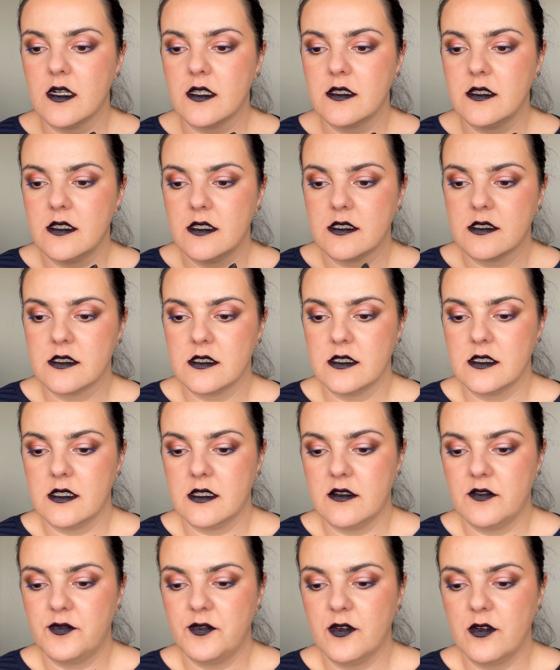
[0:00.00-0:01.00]
this.
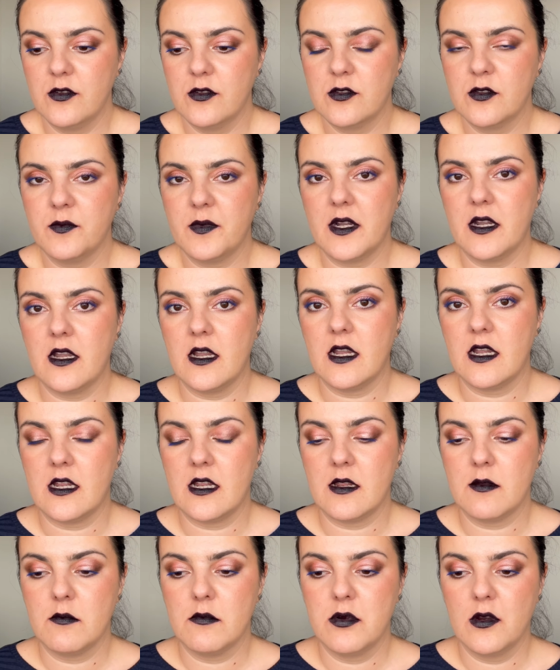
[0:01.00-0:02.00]
If you look to
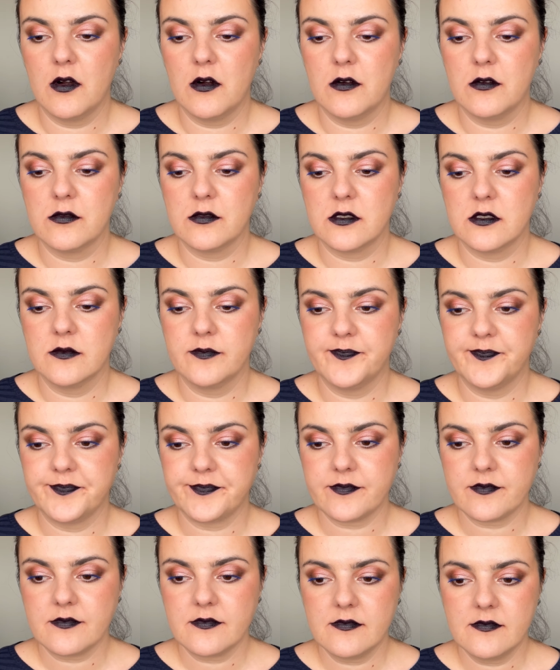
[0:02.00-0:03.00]
my blouse,
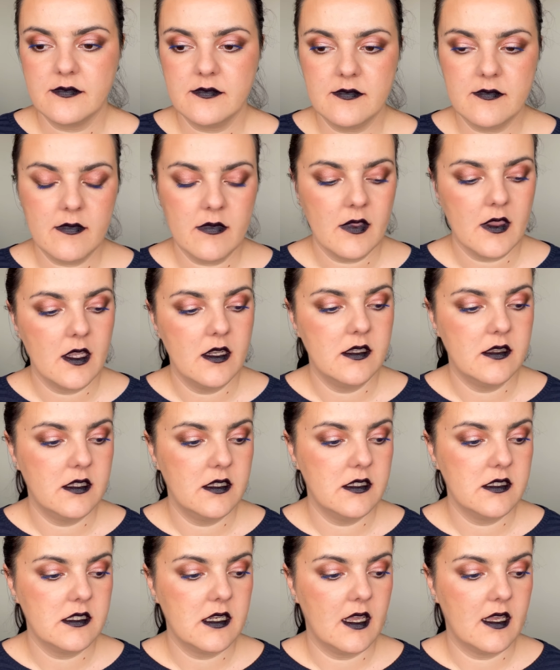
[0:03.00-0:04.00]
it
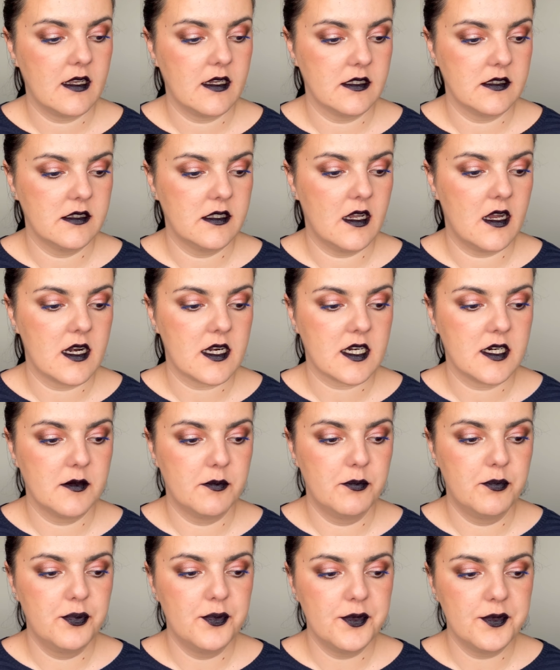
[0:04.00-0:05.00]
is like a dark
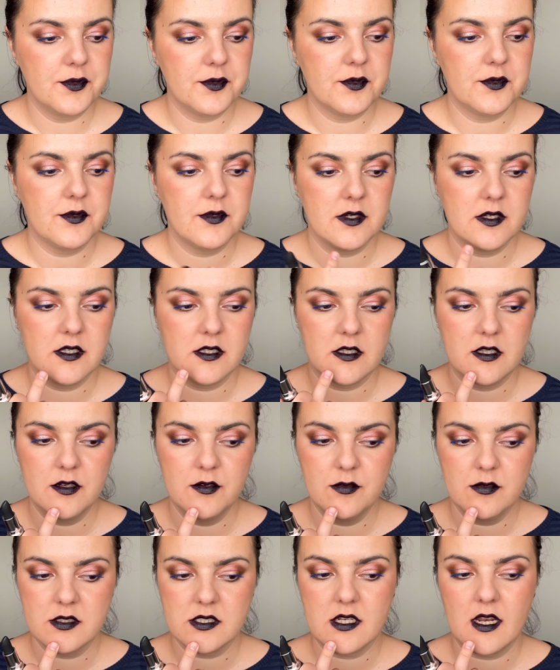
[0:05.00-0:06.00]
blue. It
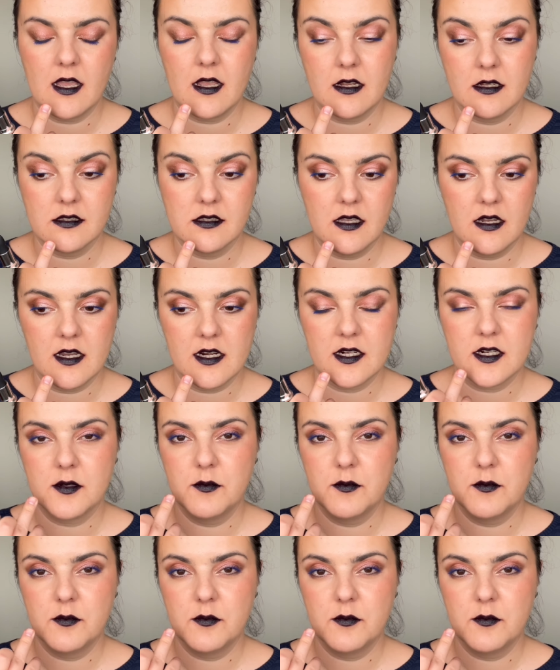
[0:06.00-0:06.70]
looks like a dark